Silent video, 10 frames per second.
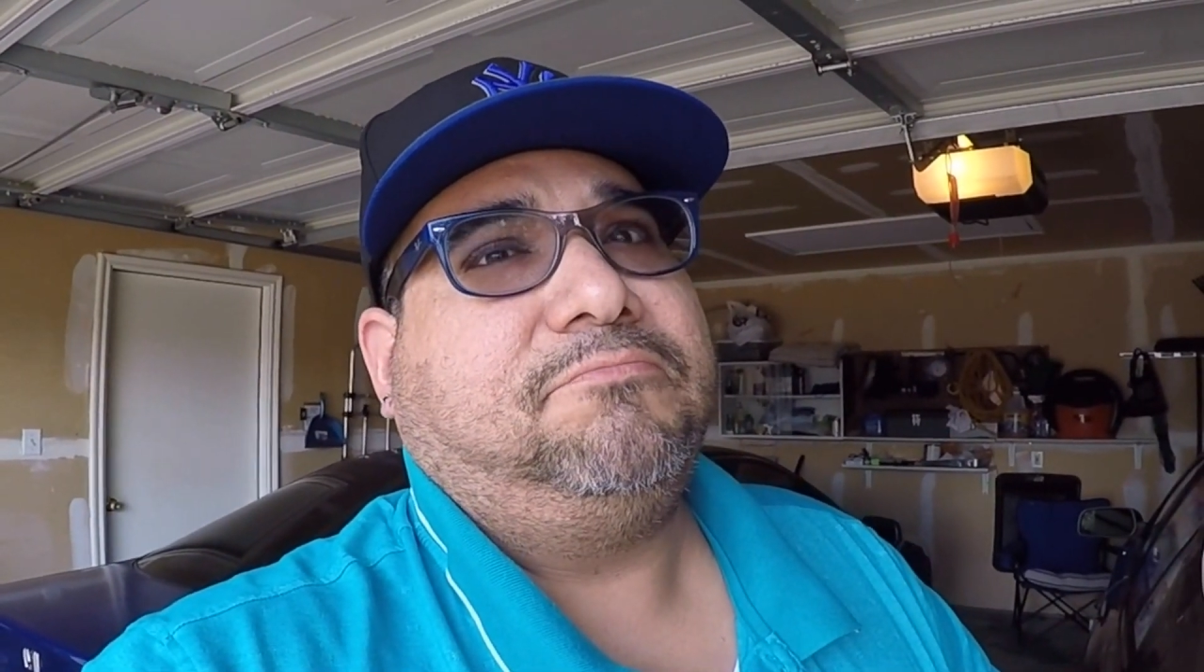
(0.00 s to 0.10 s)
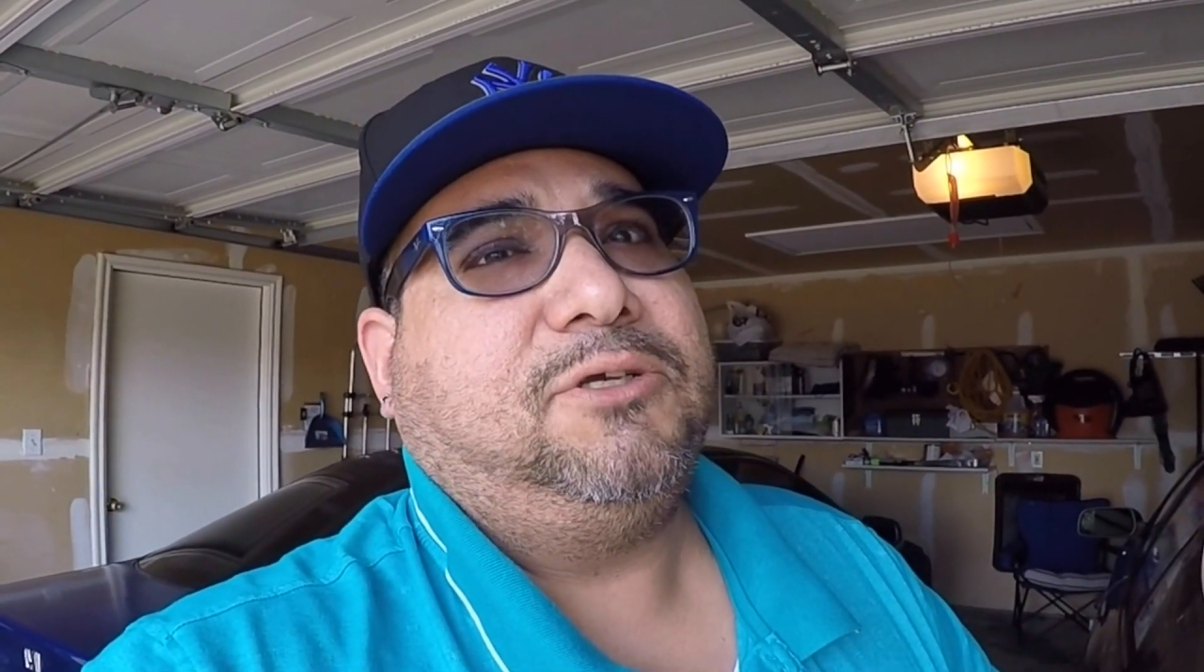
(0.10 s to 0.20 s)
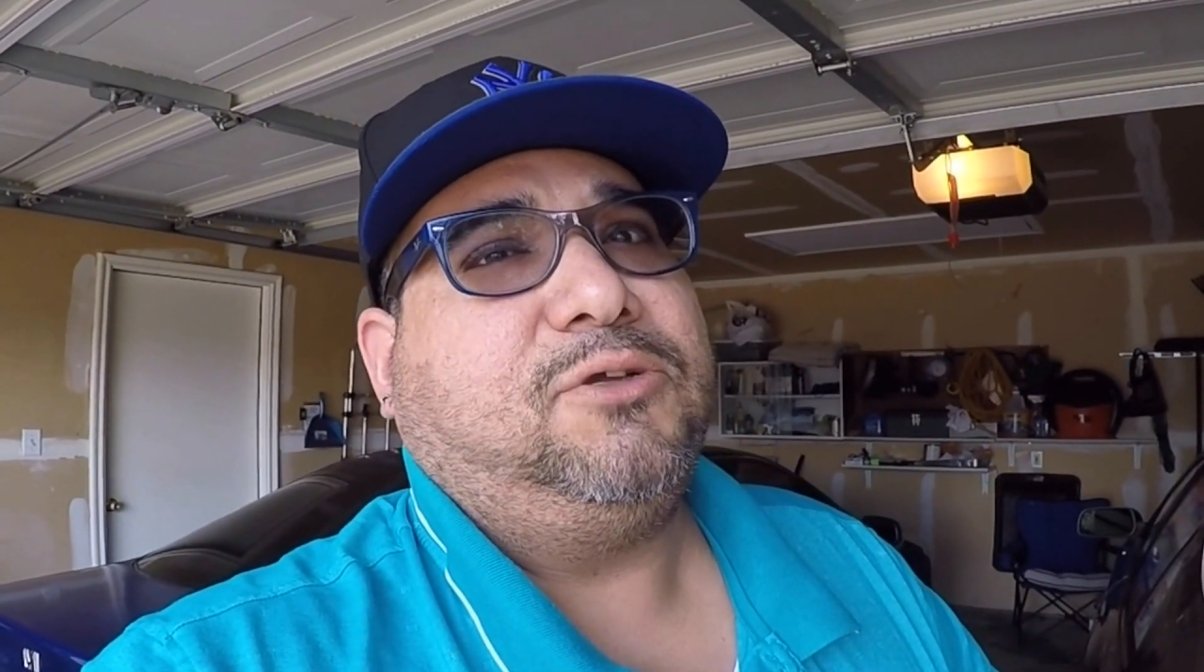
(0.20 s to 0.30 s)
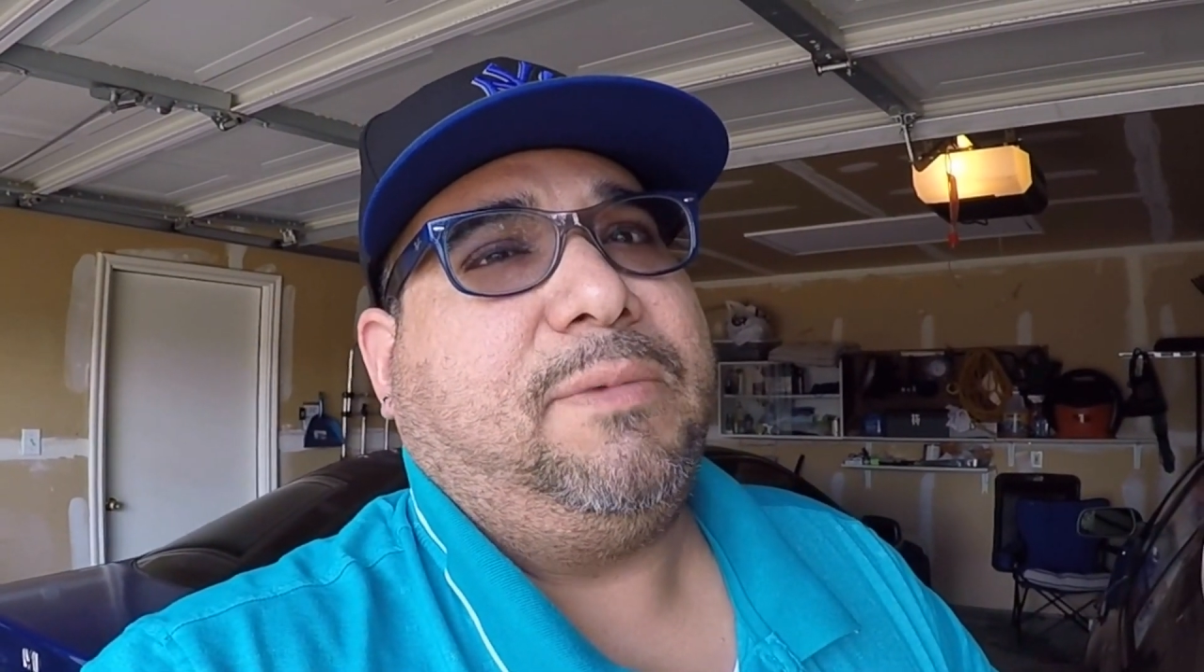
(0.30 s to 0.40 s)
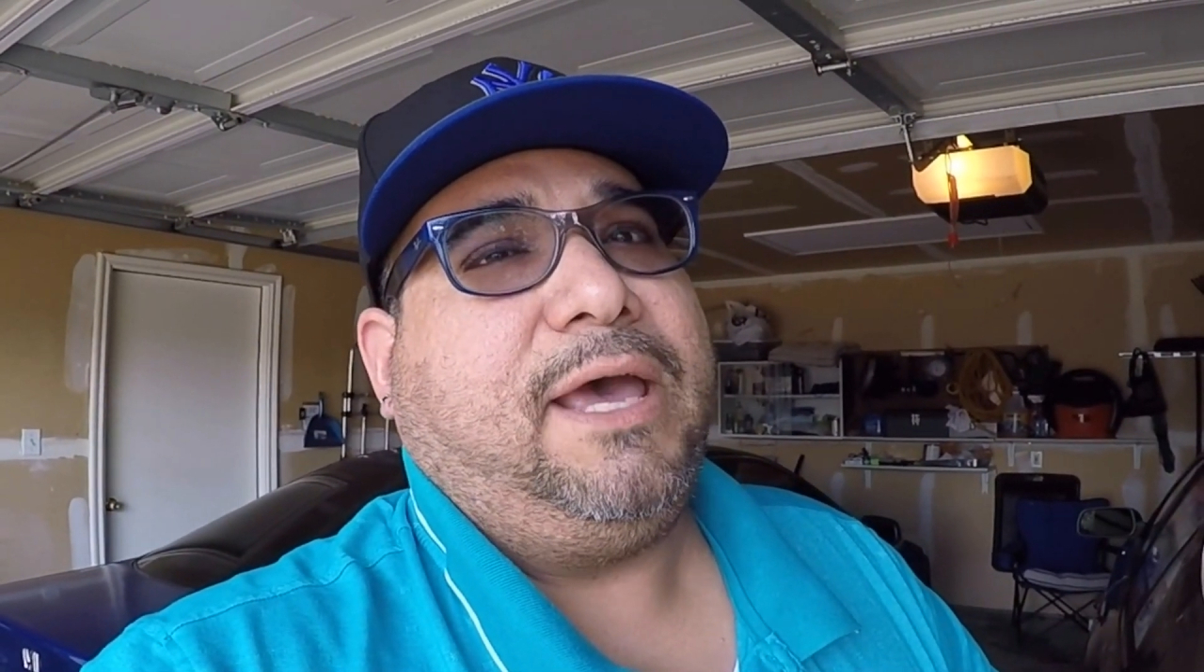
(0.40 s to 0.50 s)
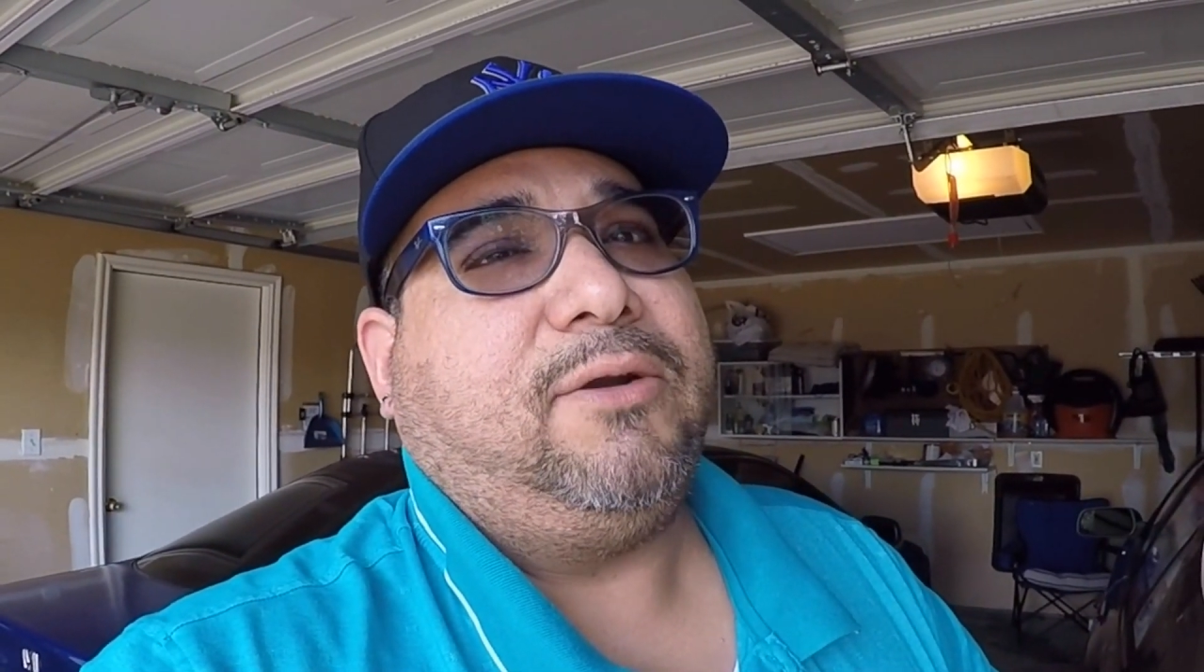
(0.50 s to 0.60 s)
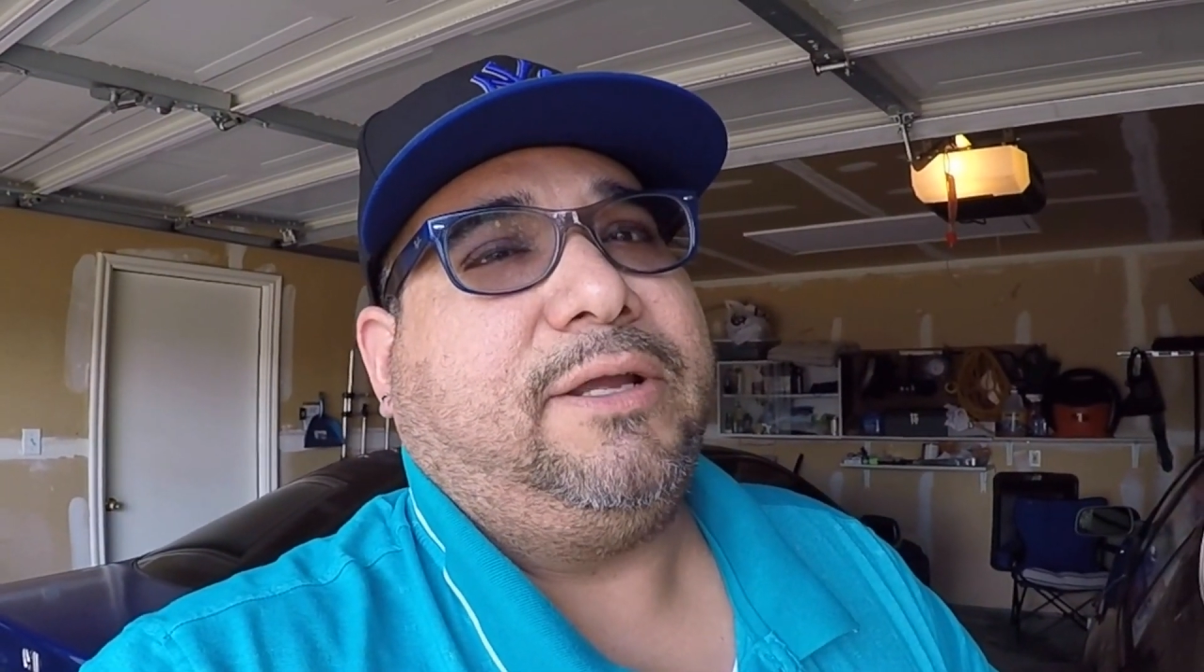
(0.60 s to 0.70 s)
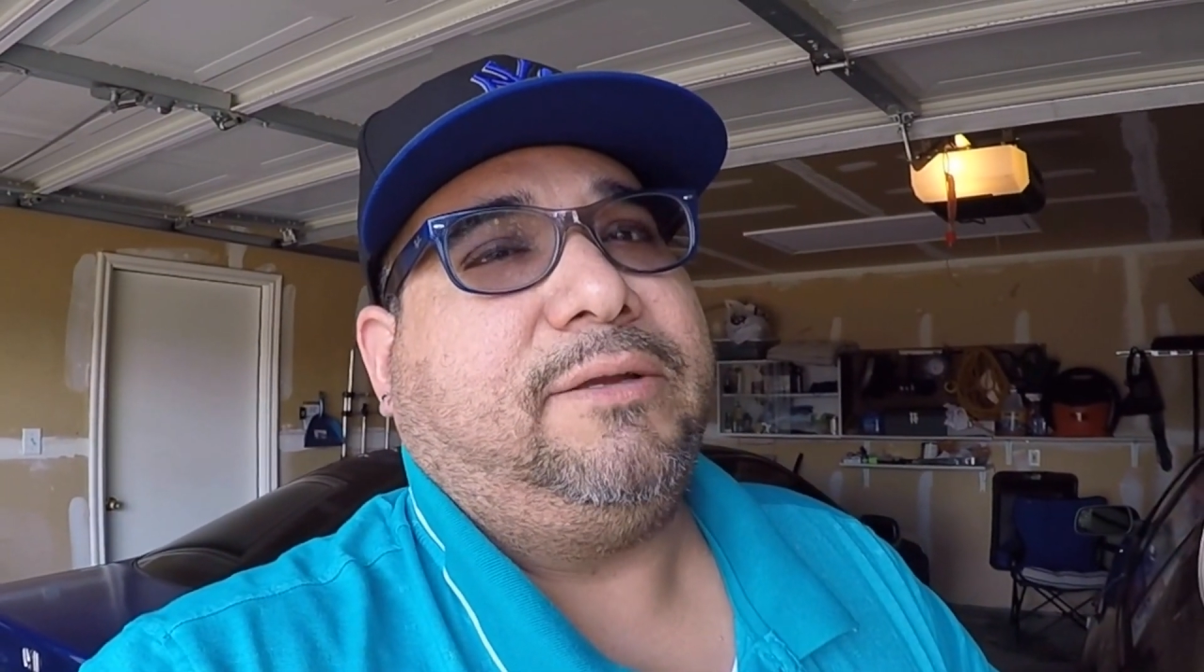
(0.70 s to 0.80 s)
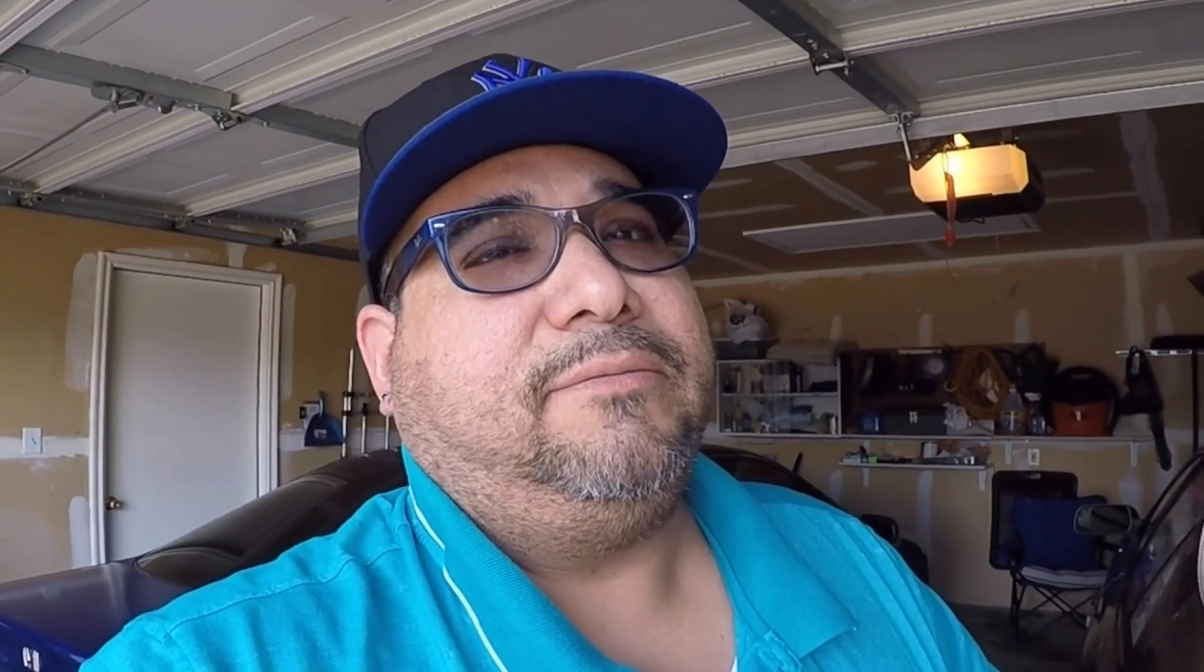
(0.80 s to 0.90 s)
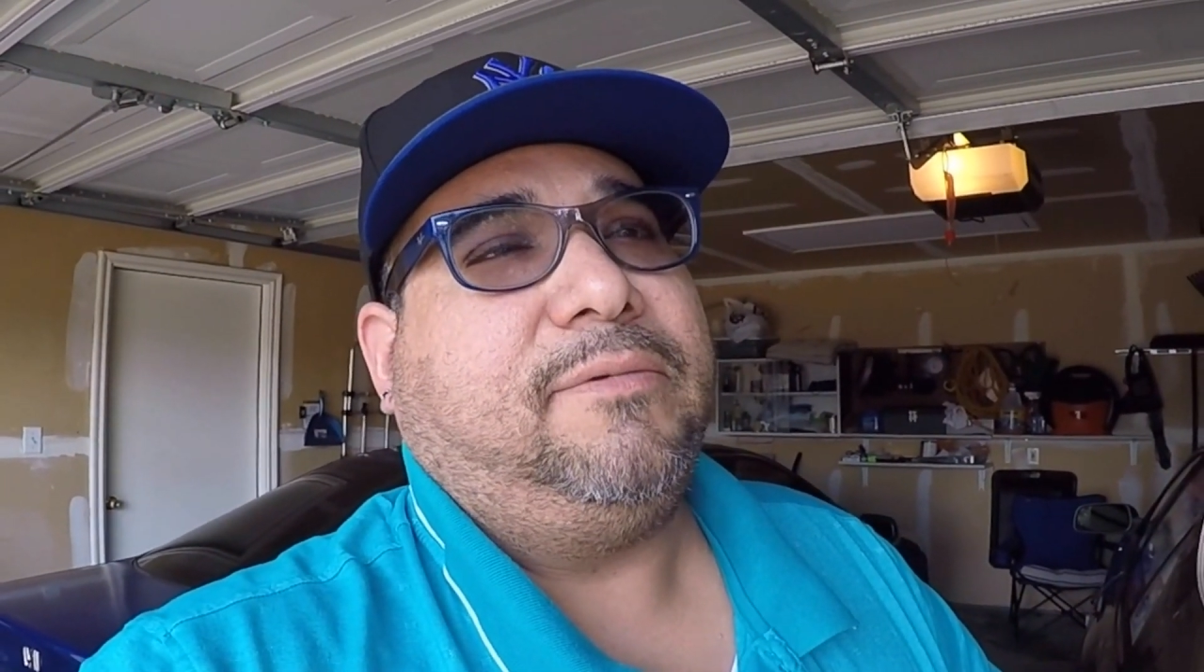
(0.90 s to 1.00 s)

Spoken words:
there's no battery.